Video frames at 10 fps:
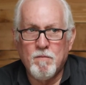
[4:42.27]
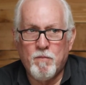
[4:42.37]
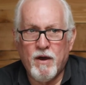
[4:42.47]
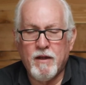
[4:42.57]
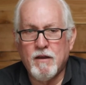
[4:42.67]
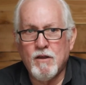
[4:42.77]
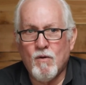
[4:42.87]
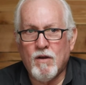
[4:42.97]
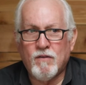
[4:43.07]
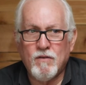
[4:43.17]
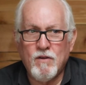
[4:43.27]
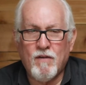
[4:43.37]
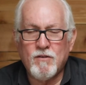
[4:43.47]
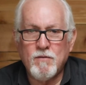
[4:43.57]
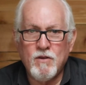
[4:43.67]
but
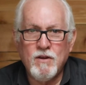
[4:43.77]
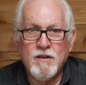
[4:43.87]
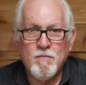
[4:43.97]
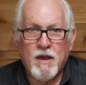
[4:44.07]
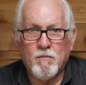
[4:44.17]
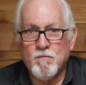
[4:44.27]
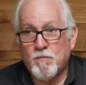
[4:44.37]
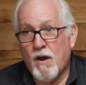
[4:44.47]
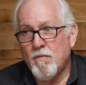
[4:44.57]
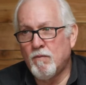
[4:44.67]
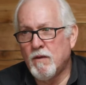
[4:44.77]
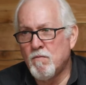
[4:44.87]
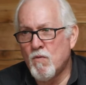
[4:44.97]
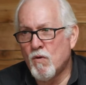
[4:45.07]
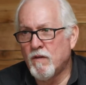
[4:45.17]
you need to make probably
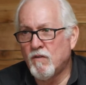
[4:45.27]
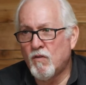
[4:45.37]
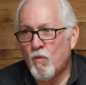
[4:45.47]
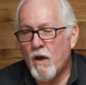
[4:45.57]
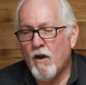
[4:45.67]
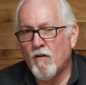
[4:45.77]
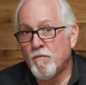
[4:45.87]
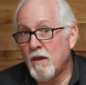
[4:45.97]
more than 12,